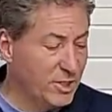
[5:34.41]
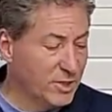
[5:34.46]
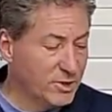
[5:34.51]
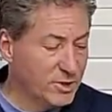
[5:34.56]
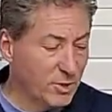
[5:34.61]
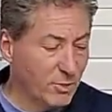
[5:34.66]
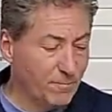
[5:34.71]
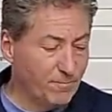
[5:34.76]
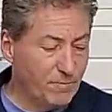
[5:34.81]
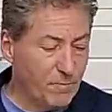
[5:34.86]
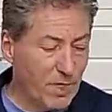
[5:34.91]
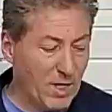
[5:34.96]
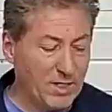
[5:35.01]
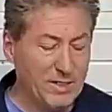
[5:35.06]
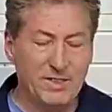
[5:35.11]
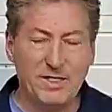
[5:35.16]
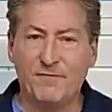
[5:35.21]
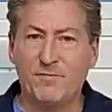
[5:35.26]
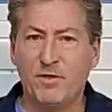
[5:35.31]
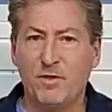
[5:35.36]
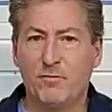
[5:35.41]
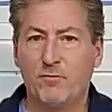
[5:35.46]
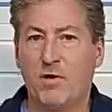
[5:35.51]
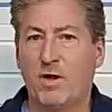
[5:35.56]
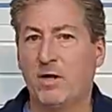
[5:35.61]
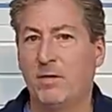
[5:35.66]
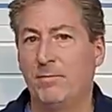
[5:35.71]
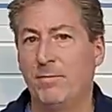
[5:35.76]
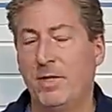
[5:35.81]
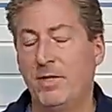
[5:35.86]
So I definitely
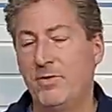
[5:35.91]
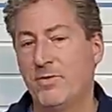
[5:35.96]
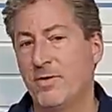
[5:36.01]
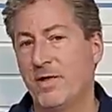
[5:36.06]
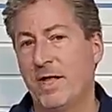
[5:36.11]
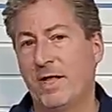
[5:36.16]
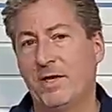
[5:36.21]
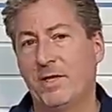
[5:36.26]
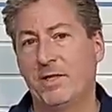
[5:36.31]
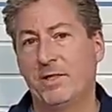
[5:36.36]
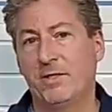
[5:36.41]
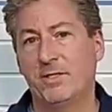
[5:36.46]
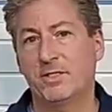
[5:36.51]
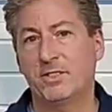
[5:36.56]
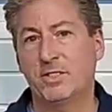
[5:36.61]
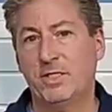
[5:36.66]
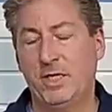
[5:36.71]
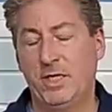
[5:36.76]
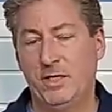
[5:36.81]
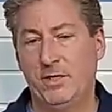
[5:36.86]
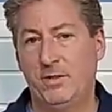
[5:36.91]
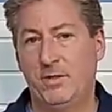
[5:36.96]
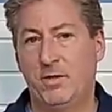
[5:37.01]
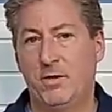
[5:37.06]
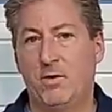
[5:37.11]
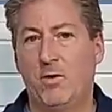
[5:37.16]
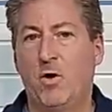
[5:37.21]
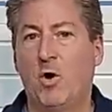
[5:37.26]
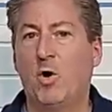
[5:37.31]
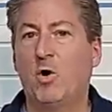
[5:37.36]
recommend you getting this in
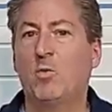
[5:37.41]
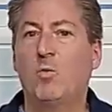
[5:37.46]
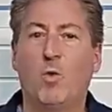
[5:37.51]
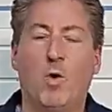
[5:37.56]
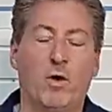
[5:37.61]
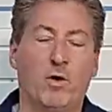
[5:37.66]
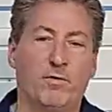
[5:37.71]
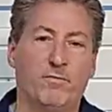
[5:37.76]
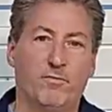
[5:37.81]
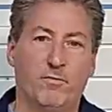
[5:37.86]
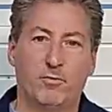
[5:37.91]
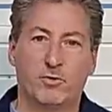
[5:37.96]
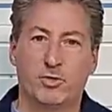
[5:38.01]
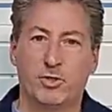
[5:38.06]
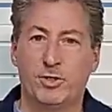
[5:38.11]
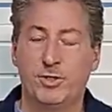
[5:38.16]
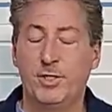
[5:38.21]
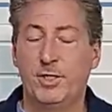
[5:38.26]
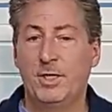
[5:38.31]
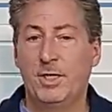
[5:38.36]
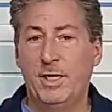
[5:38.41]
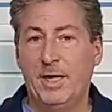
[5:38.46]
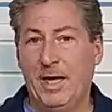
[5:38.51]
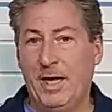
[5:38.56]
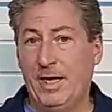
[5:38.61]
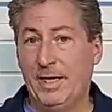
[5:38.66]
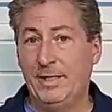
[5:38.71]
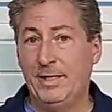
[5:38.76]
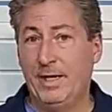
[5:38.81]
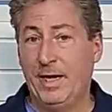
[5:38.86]
the hardwired version
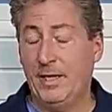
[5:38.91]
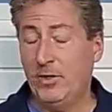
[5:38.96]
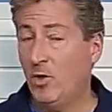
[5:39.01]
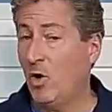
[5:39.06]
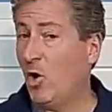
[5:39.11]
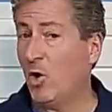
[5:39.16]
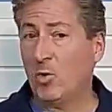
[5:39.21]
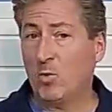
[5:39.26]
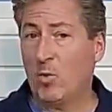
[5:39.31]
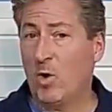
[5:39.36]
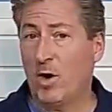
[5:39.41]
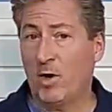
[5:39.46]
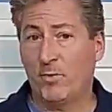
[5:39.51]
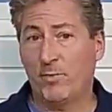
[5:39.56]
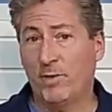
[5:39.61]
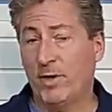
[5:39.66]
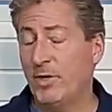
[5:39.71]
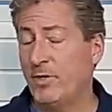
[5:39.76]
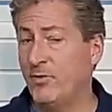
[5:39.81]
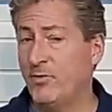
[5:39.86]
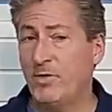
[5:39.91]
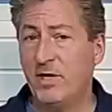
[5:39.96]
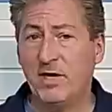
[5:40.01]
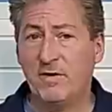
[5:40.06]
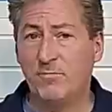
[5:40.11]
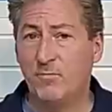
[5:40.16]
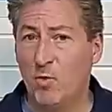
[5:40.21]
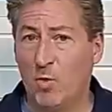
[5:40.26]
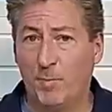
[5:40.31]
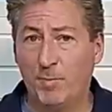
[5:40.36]
and hardwiring it. You can
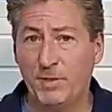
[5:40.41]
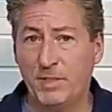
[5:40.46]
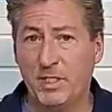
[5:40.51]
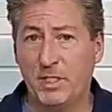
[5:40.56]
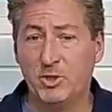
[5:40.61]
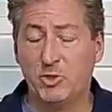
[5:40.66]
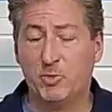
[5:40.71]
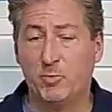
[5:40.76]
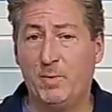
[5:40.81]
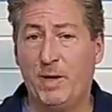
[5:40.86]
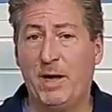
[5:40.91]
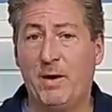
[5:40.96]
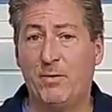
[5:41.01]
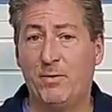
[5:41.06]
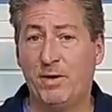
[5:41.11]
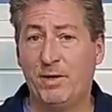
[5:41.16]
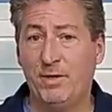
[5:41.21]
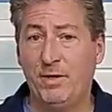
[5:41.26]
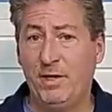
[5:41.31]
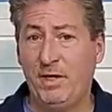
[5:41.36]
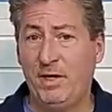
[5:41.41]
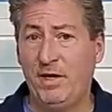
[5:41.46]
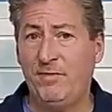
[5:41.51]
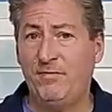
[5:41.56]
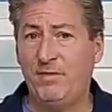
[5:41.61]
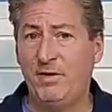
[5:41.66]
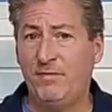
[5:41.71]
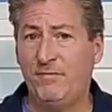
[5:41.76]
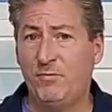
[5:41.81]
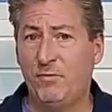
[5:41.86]
have more potential power.
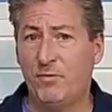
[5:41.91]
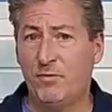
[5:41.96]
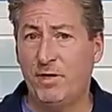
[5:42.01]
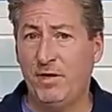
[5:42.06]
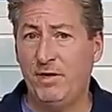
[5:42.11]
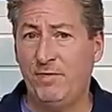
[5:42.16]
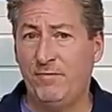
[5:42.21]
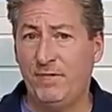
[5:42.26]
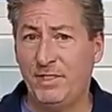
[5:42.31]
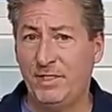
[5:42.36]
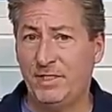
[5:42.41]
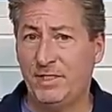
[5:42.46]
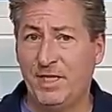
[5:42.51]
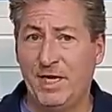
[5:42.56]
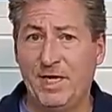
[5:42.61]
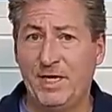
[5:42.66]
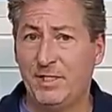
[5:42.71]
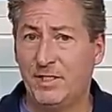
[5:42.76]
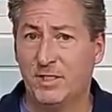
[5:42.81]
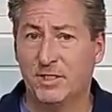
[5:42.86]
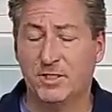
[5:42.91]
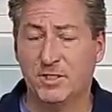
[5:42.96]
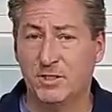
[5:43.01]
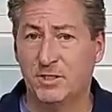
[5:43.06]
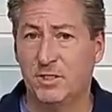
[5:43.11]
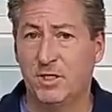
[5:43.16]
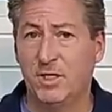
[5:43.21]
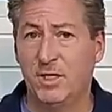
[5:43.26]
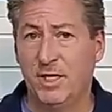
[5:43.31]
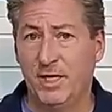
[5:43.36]
Even if your EV today
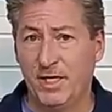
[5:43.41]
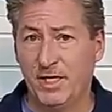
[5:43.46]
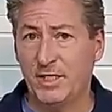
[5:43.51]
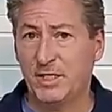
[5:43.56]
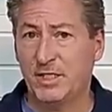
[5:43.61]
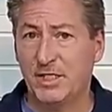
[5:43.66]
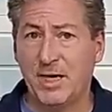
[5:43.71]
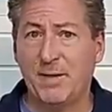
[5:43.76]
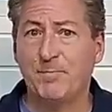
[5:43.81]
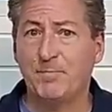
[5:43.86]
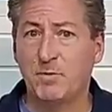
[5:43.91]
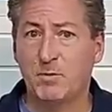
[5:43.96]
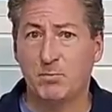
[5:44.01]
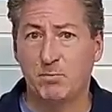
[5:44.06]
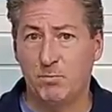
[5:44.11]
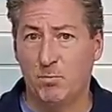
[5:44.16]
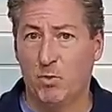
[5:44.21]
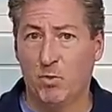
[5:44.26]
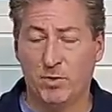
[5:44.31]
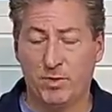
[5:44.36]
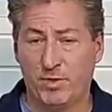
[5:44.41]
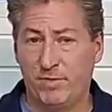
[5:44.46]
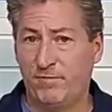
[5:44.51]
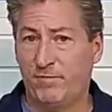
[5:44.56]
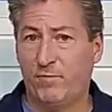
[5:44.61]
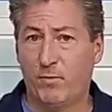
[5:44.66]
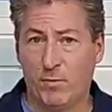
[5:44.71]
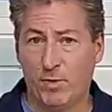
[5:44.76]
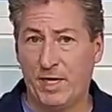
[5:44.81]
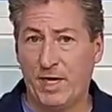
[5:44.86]
doesn't accept more than
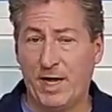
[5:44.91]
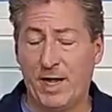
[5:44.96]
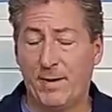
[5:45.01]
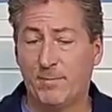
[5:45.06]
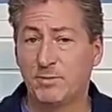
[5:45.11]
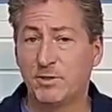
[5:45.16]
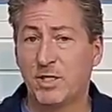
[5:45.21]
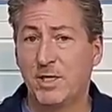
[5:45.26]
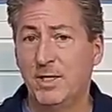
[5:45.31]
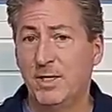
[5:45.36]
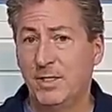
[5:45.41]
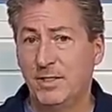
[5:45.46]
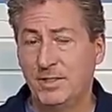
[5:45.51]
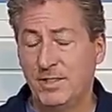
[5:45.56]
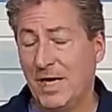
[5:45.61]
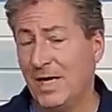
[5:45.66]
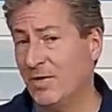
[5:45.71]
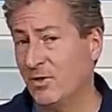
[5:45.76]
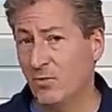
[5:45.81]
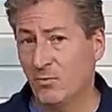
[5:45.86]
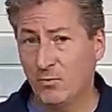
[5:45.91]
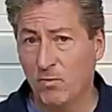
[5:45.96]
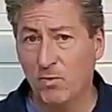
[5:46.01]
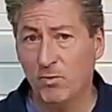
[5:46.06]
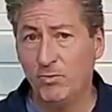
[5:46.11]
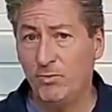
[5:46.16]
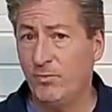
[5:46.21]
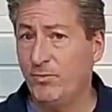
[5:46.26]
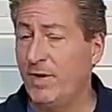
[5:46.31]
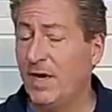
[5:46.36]
40 amps, down the
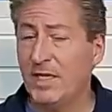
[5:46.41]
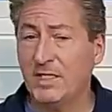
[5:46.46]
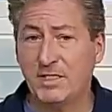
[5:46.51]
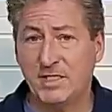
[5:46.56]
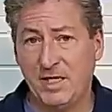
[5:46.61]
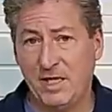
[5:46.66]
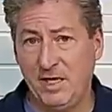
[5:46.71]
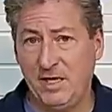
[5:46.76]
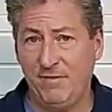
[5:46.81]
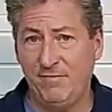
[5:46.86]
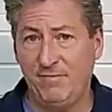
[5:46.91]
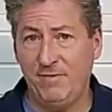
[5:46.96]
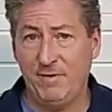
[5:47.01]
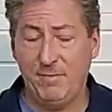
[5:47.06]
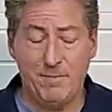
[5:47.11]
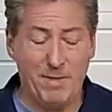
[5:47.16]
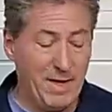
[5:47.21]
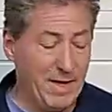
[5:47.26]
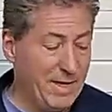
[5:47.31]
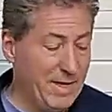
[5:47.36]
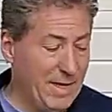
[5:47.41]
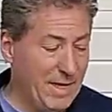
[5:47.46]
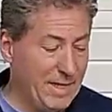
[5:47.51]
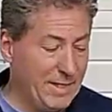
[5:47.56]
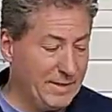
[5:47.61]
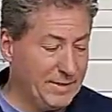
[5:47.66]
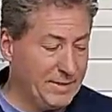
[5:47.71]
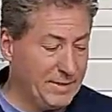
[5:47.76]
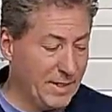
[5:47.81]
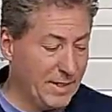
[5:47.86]
road, your next EV may.
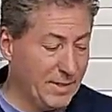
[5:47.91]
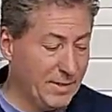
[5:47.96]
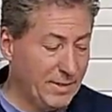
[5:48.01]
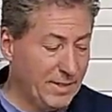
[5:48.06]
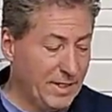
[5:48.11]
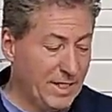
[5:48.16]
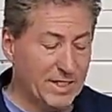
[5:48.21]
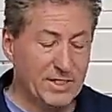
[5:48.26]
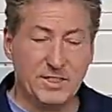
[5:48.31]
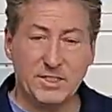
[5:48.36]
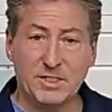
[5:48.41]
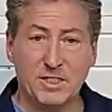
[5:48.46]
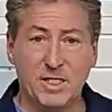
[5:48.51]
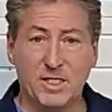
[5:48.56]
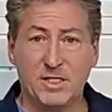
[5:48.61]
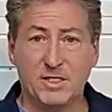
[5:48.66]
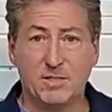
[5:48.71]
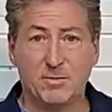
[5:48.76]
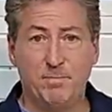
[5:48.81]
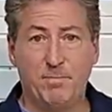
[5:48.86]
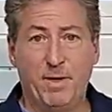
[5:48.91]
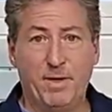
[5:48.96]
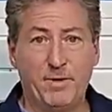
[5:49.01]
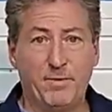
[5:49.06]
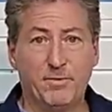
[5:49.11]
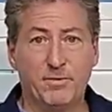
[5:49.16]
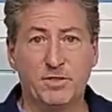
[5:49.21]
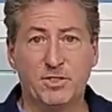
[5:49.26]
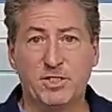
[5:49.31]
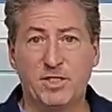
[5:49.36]
And as I said, it's a
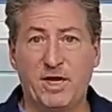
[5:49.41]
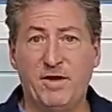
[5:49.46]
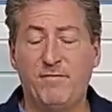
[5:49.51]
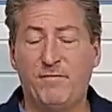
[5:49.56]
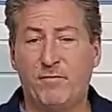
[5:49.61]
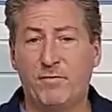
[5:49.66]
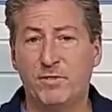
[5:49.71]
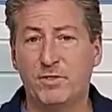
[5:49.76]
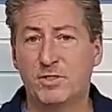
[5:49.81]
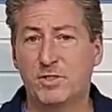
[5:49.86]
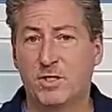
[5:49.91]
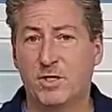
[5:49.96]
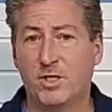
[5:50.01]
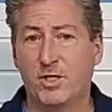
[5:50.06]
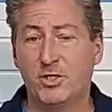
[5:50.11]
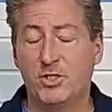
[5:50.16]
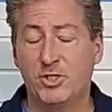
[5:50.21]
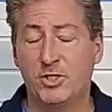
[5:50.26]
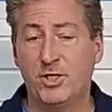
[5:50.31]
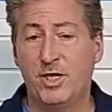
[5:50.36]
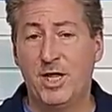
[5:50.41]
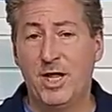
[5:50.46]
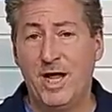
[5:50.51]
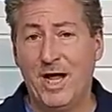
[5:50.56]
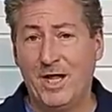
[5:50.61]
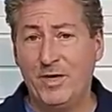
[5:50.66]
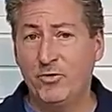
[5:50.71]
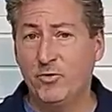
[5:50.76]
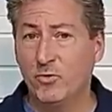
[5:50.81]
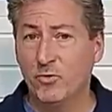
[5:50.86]
better, safer installation,
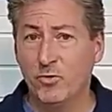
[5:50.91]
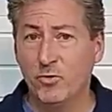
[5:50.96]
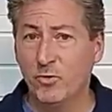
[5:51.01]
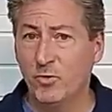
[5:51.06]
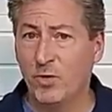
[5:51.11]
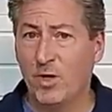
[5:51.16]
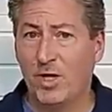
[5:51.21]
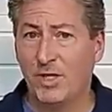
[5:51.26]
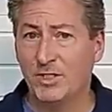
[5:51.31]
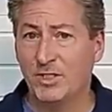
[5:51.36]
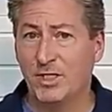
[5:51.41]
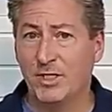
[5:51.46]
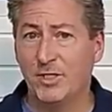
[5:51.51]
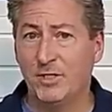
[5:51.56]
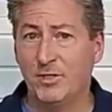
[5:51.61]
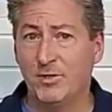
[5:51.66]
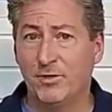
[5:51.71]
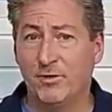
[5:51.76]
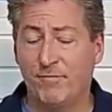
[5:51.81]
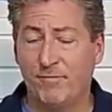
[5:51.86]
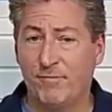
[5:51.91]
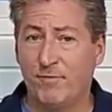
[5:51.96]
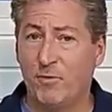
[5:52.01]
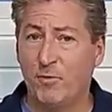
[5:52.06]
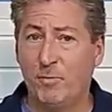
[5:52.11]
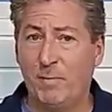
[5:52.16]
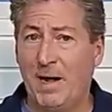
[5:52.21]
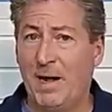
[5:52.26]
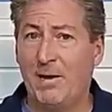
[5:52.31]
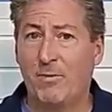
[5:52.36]
and you're utilizing the
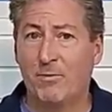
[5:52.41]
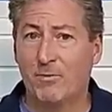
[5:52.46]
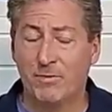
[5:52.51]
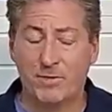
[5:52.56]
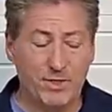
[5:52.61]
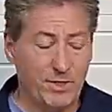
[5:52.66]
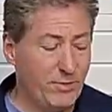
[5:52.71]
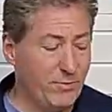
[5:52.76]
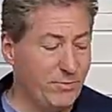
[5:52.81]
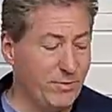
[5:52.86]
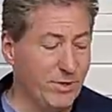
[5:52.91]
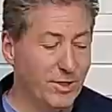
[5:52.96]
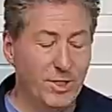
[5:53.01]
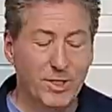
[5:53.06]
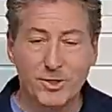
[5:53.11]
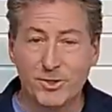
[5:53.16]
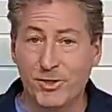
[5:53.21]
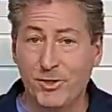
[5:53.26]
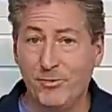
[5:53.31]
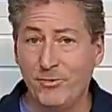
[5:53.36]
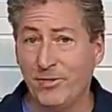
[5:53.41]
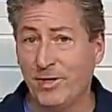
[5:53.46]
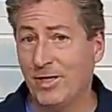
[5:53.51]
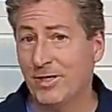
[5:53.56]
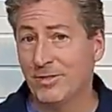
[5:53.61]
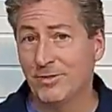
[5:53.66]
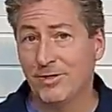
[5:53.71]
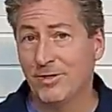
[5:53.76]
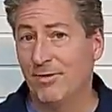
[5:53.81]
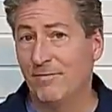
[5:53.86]
full power of the unit. The unit
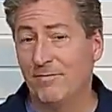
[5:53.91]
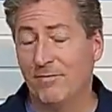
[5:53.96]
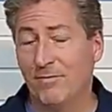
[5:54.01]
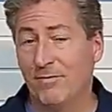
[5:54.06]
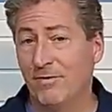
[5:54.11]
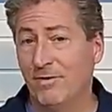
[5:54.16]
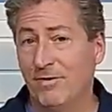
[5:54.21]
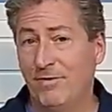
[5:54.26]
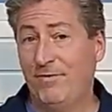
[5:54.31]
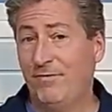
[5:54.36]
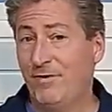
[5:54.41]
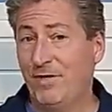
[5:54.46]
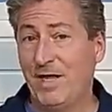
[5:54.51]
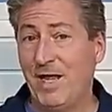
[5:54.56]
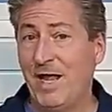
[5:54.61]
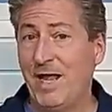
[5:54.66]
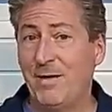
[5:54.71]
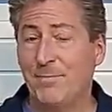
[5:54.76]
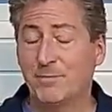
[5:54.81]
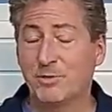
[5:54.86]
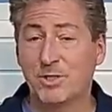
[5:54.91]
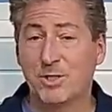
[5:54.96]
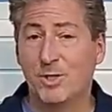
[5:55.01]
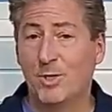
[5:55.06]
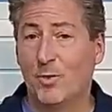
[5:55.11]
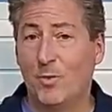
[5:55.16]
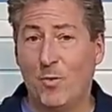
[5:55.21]
can deliver 50 amps.